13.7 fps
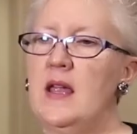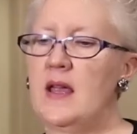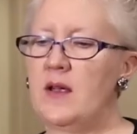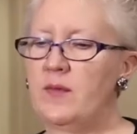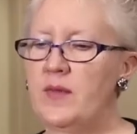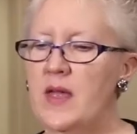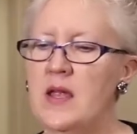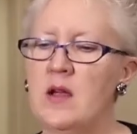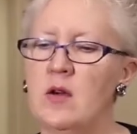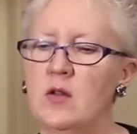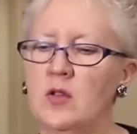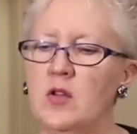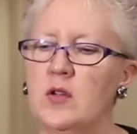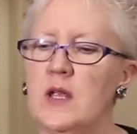If they are
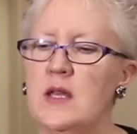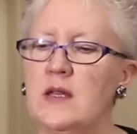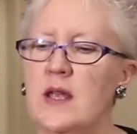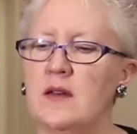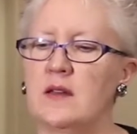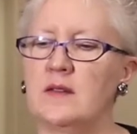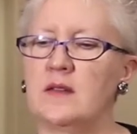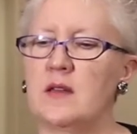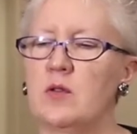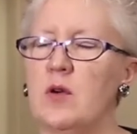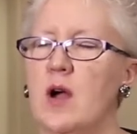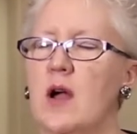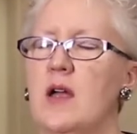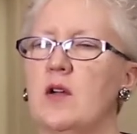looking at a center
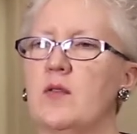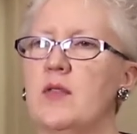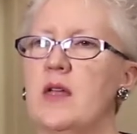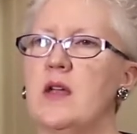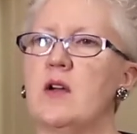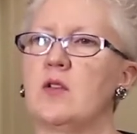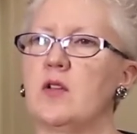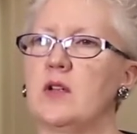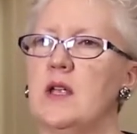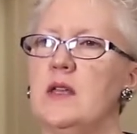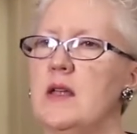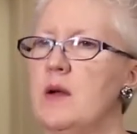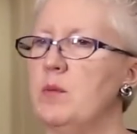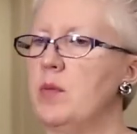aisle, they are
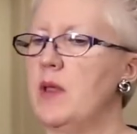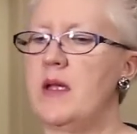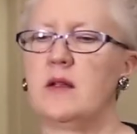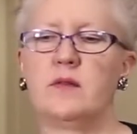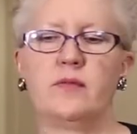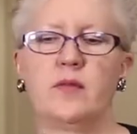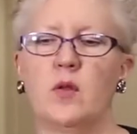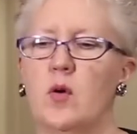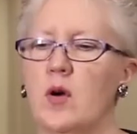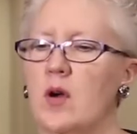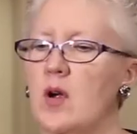looking at blank floor,